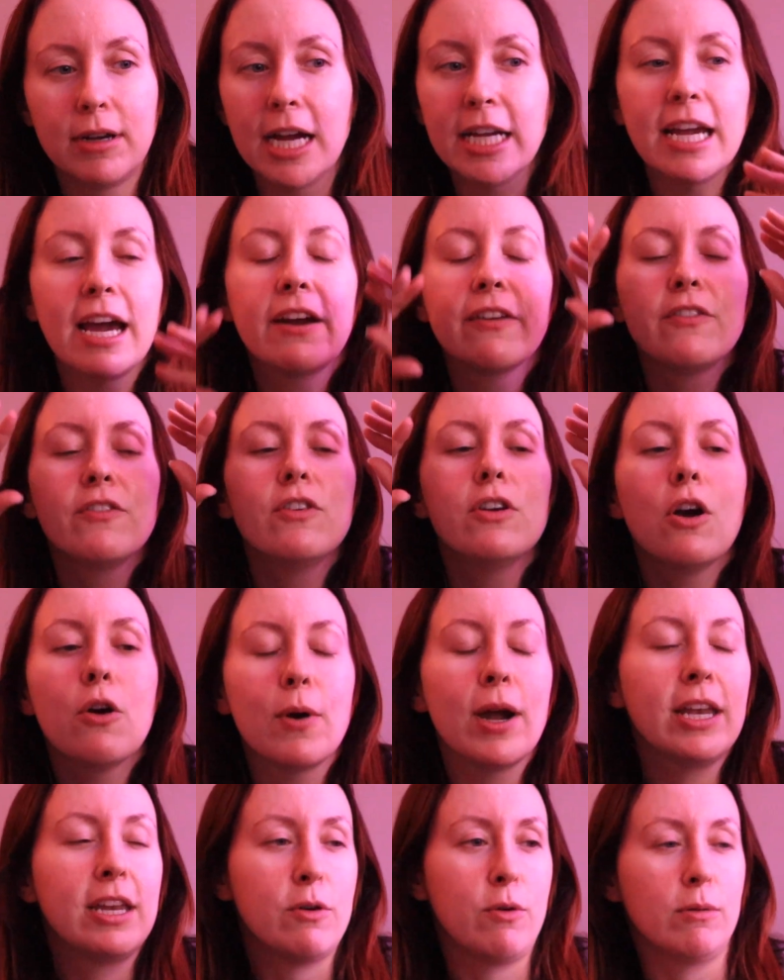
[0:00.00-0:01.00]
I had no
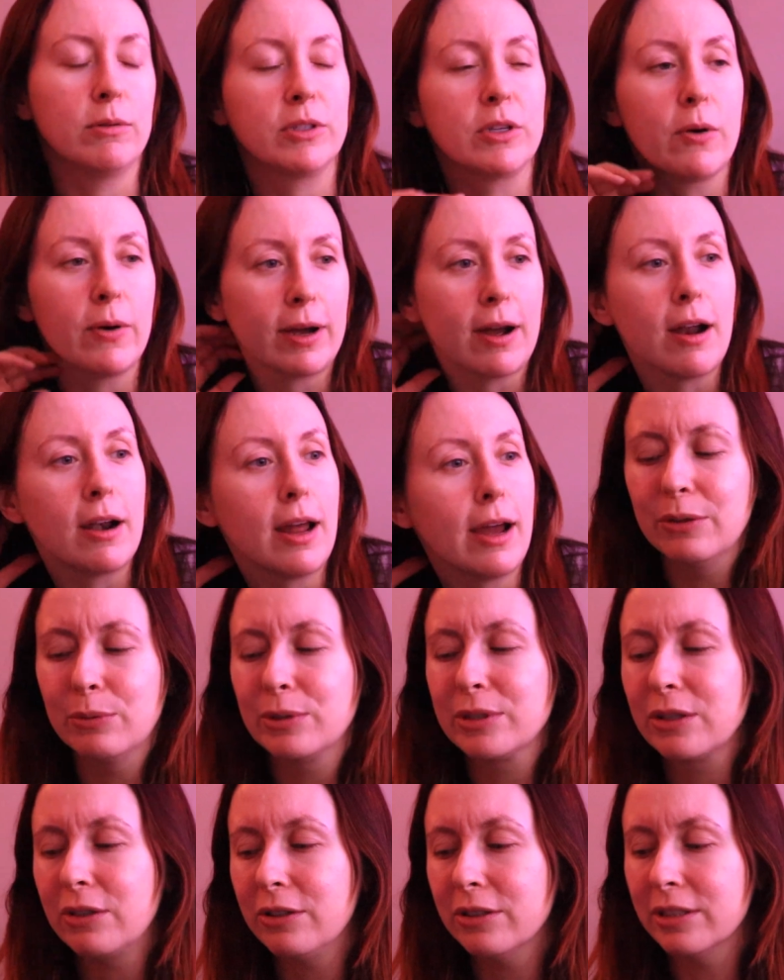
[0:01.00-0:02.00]
idea what was going on. And there
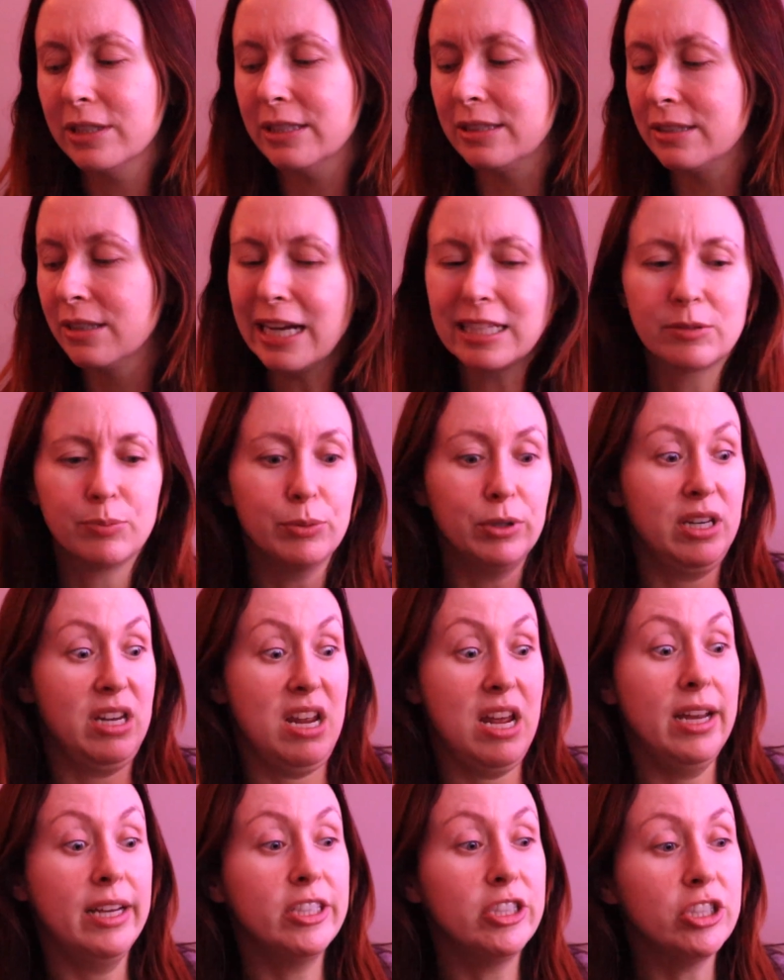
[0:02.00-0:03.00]
was all this
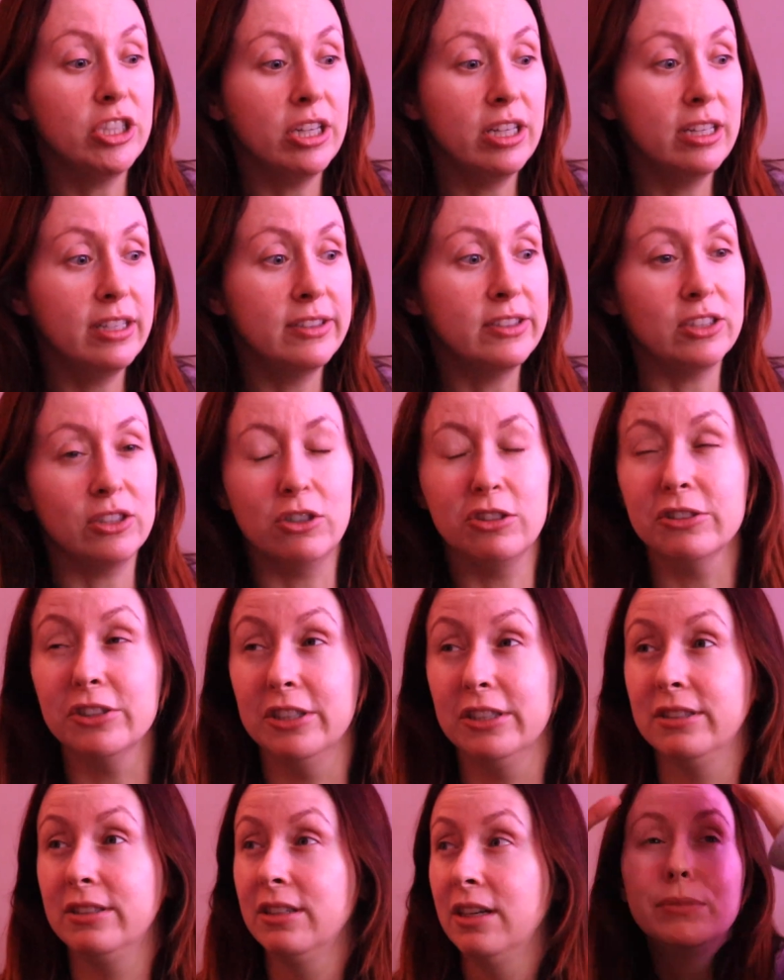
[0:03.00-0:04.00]
explanations and all
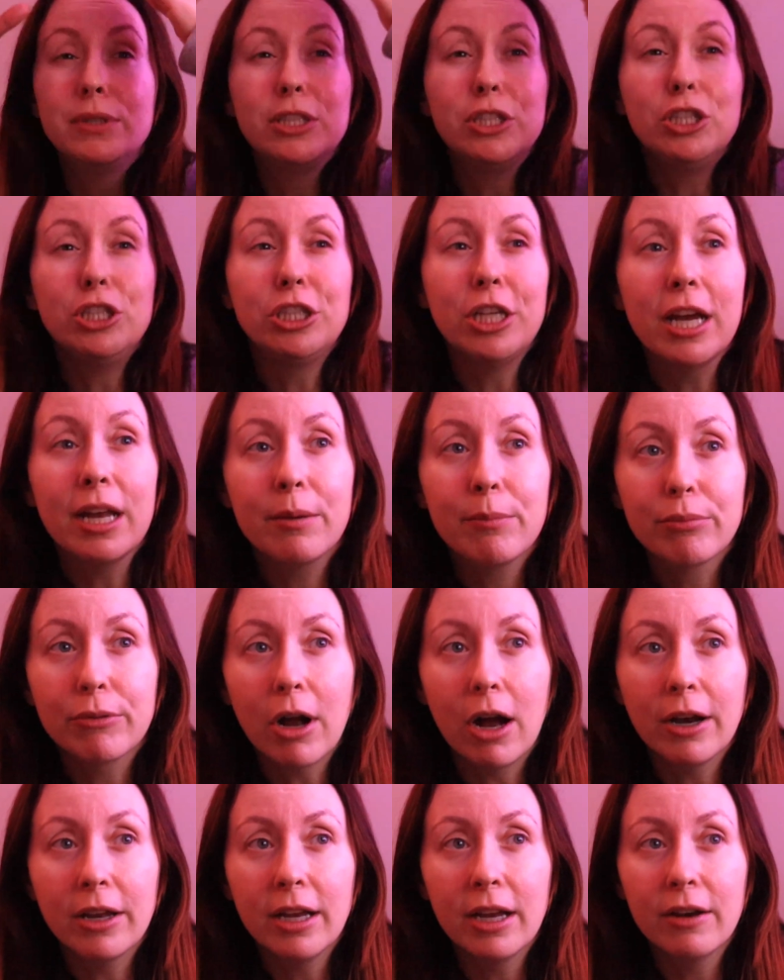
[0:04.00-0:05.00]
this shit
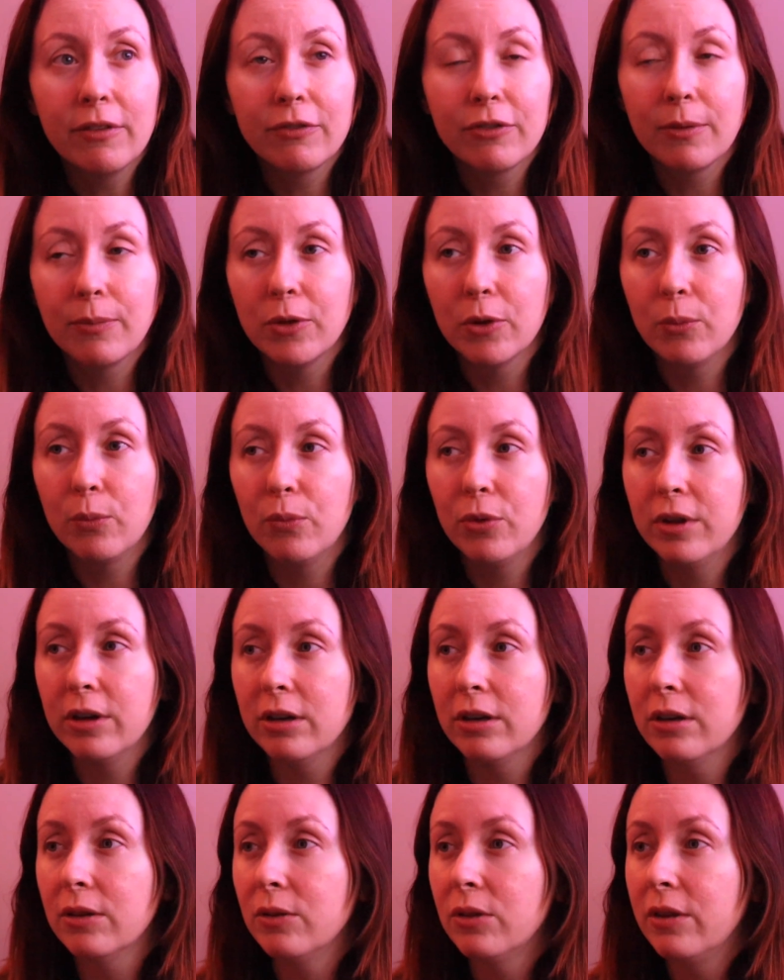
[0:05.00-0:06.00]
brought in from
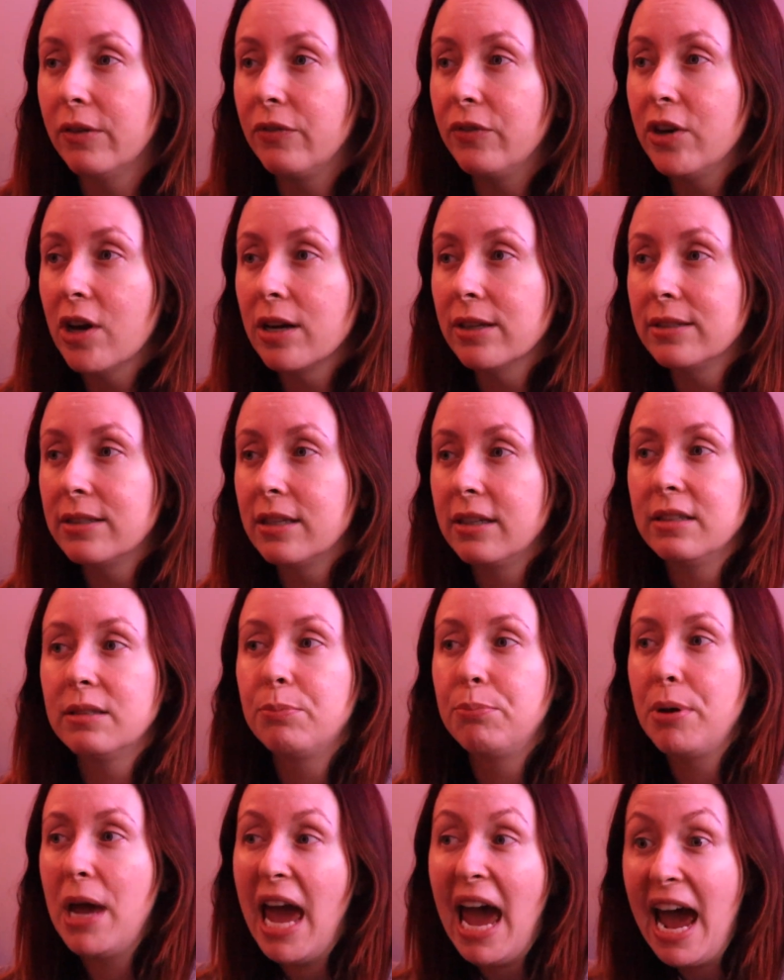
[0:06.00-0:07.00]
the fiance's
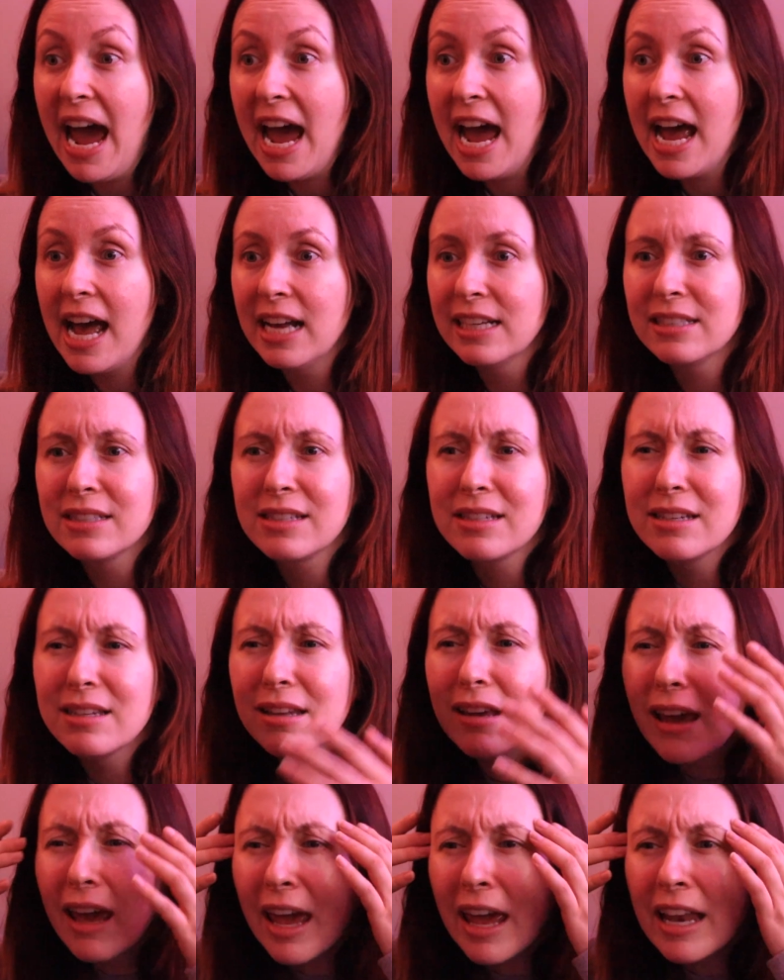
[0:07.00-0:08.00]

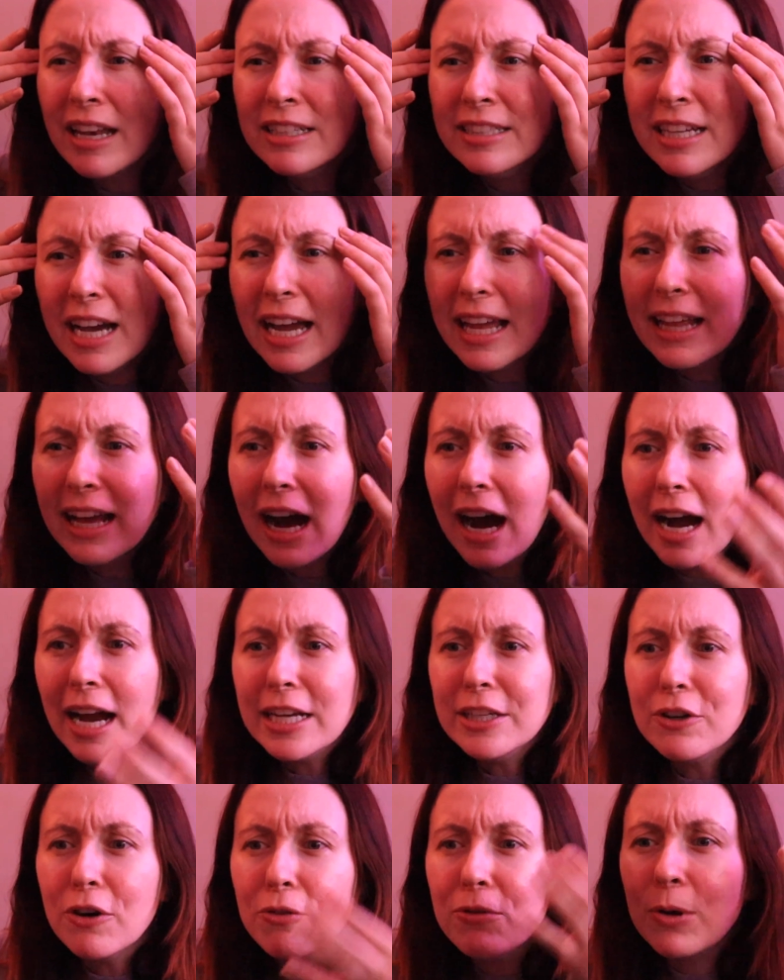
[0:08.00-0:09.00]
past, and
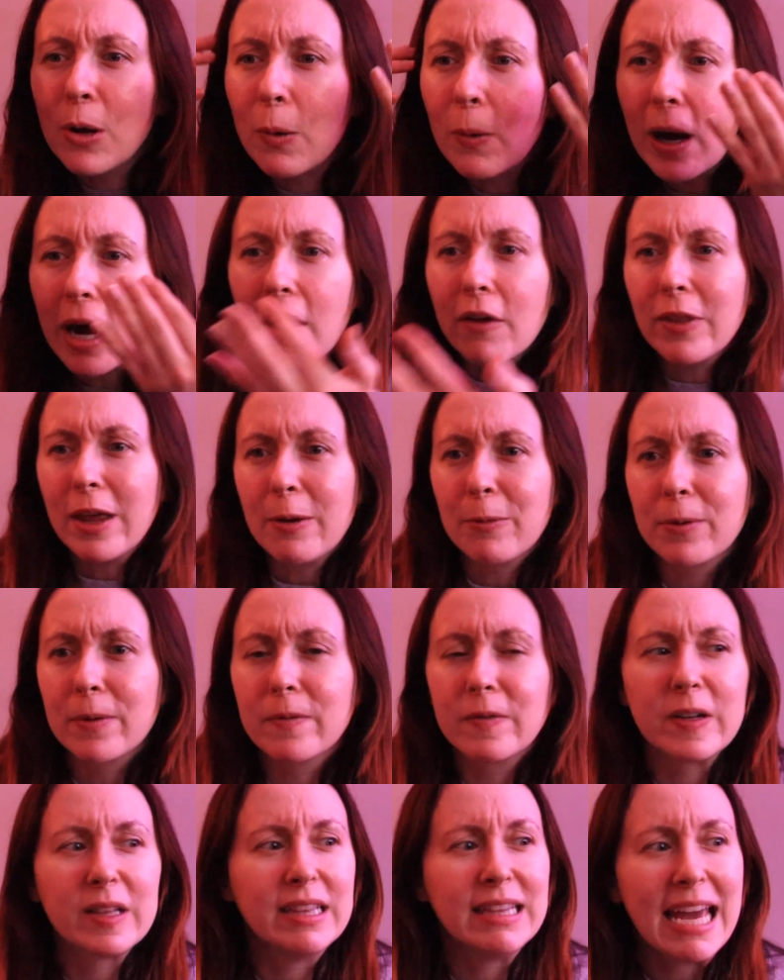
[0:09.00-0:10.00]
I don't know how they were
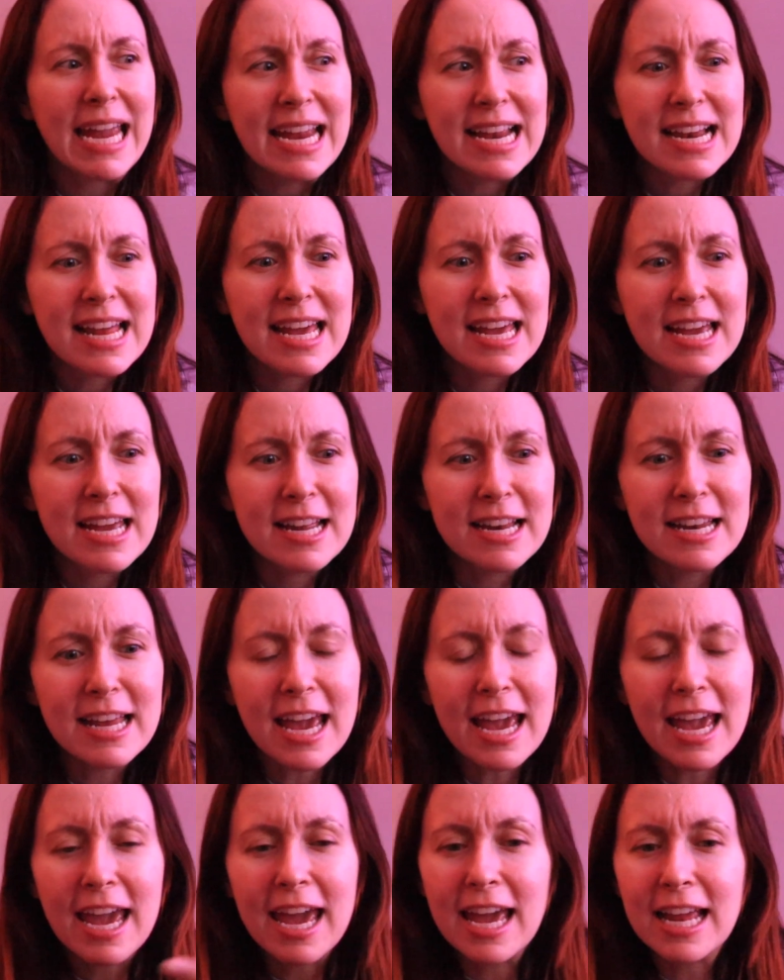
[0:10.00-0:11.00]

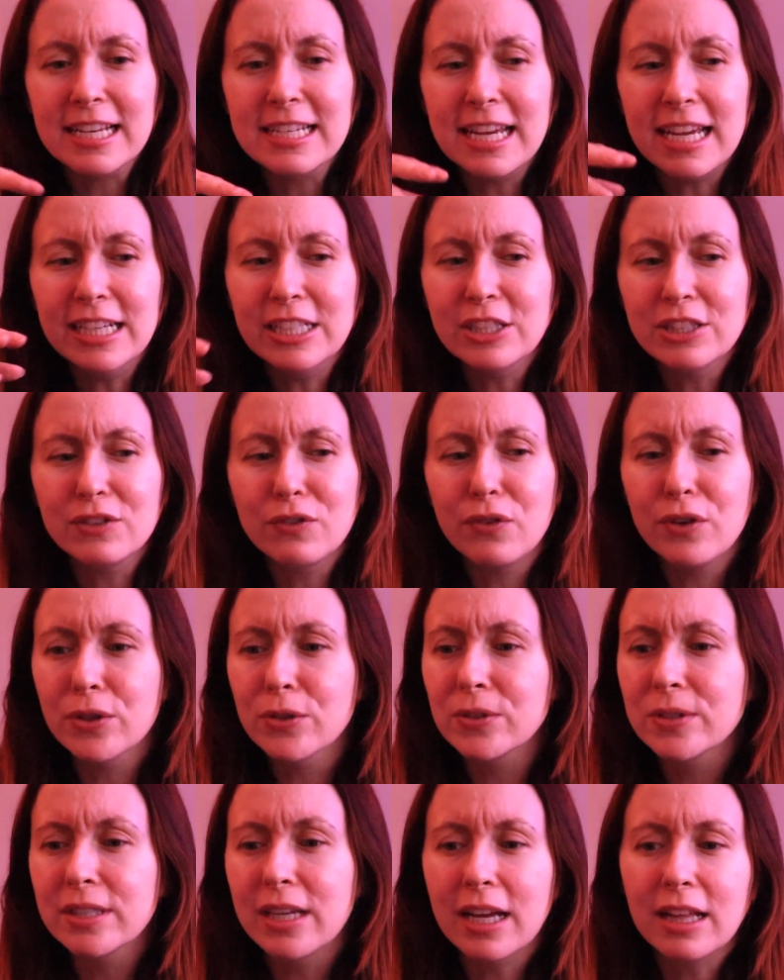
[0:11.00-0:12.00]
related, and it just
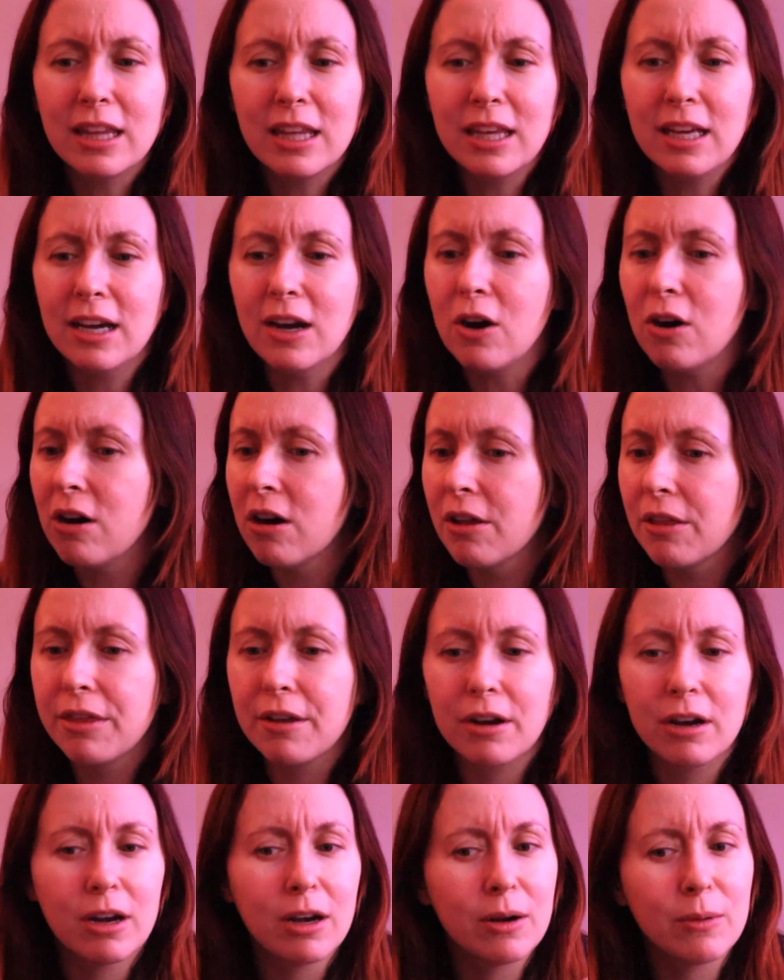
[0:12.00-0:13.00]
feels like the
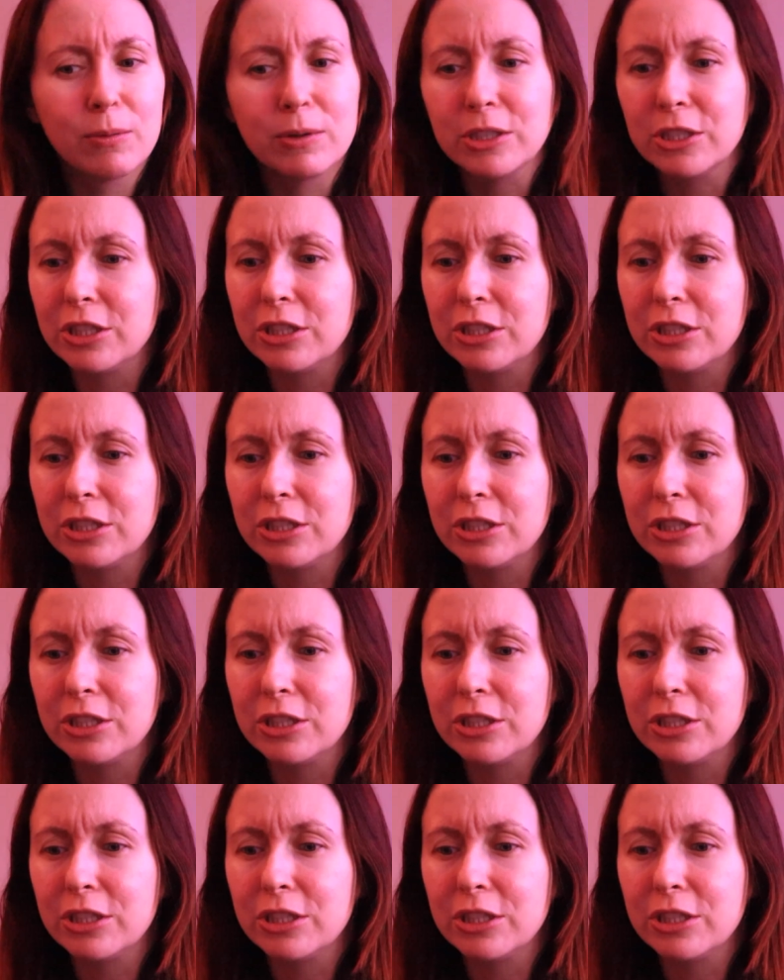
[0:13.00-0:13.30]
author